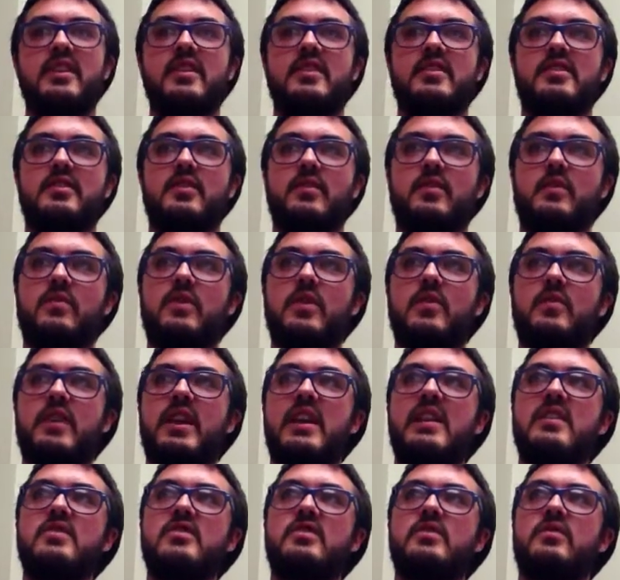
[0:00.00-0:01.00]
So
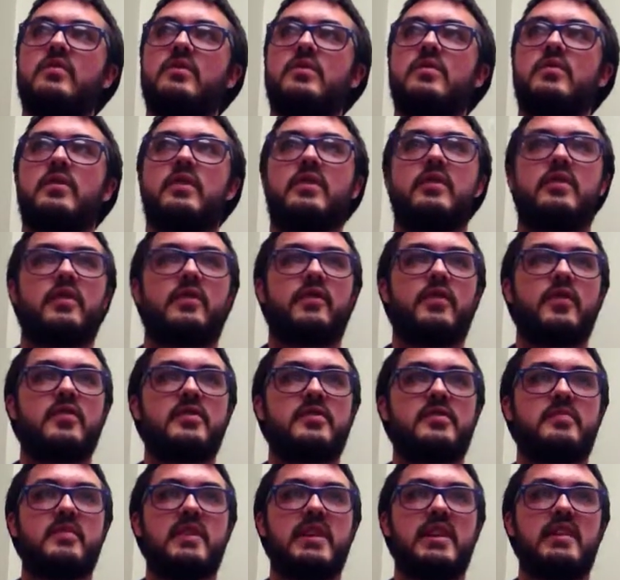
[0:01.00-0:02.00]
location was one of the
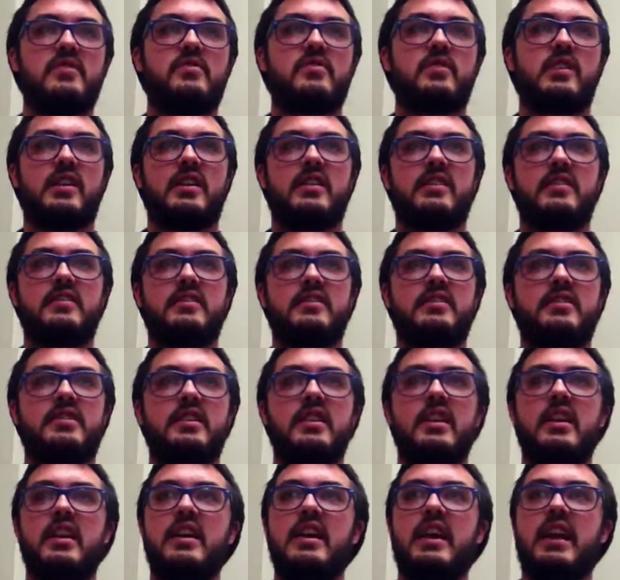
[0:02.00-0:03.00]
first main draws,
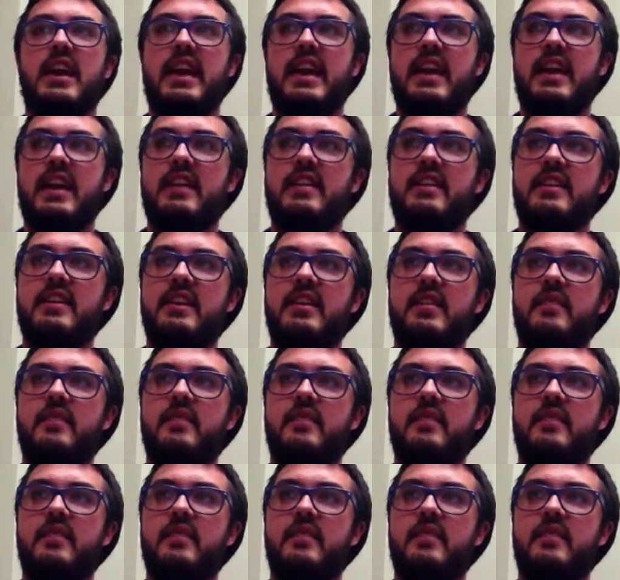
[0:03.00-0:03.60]
and